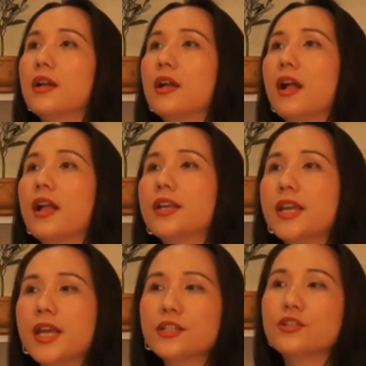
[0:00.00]
It
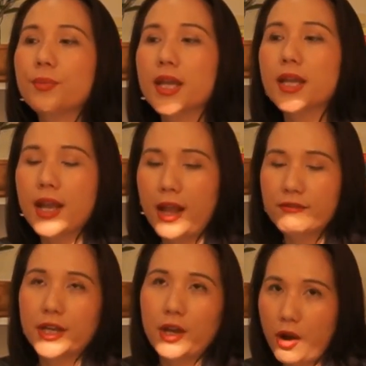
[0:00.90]
needs to be
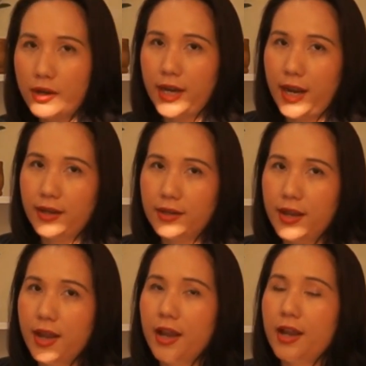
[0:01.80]
having on hand.
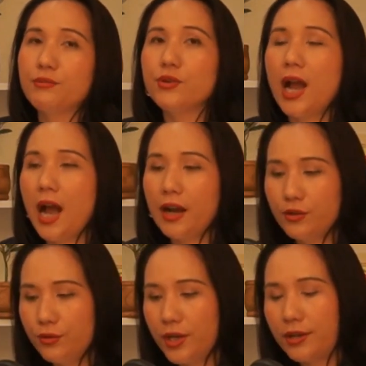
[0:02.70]
If you can't
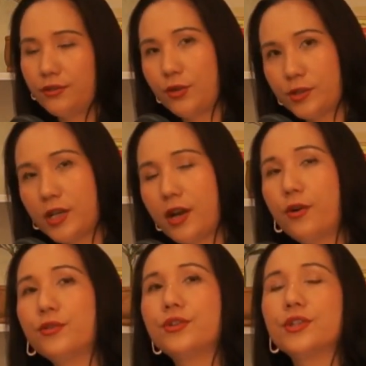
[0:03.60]
do it
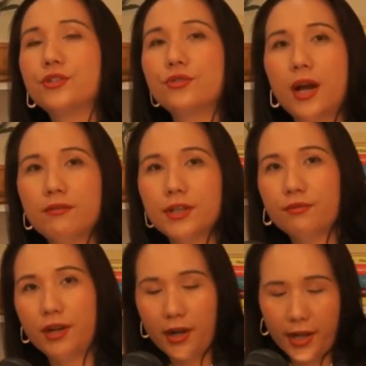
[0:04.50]
yourself, you need to have an
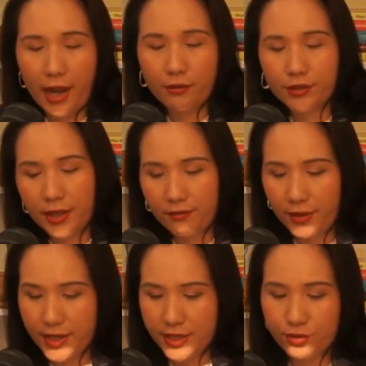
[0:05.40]
accounting and
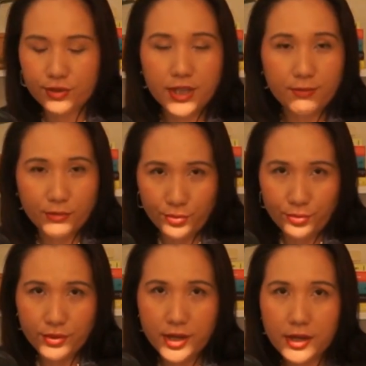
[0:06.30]
financial team to
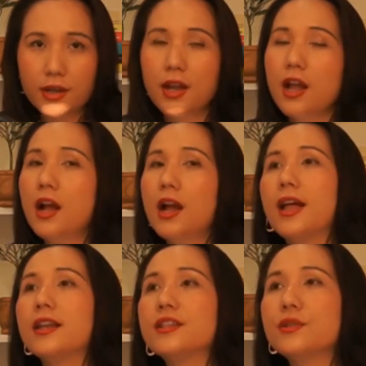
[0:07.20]
do it.
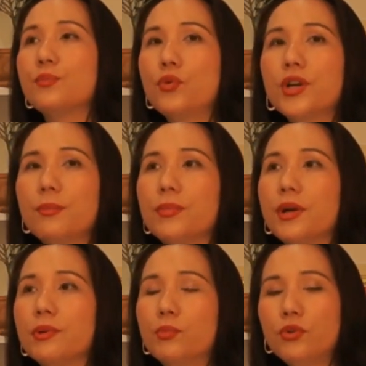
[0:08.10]
At least a bookkeeper,
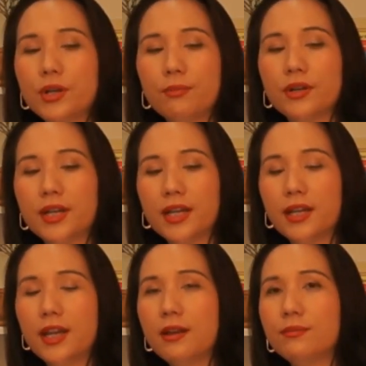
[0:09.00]
but bookkeeper, they
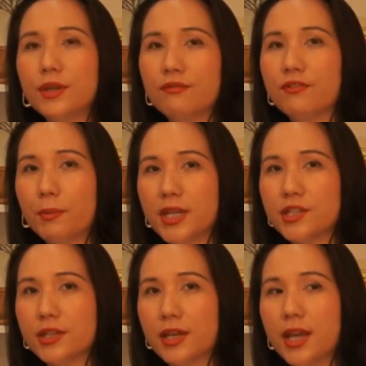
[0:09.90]
keep the
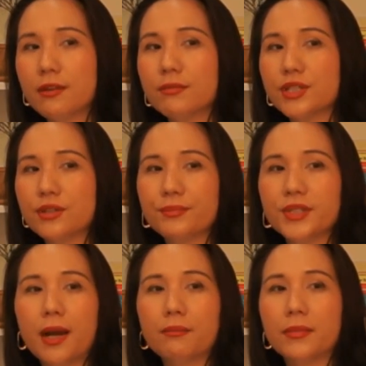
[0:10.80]
information in, but
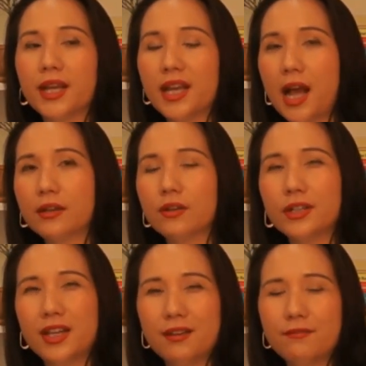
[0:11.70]
sometimes they cannot
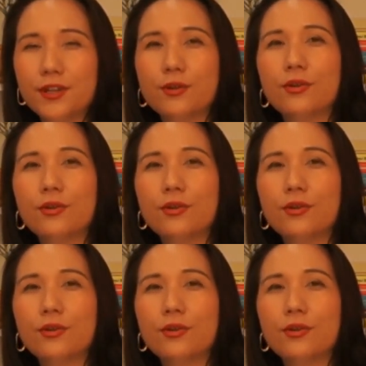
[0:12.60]
give you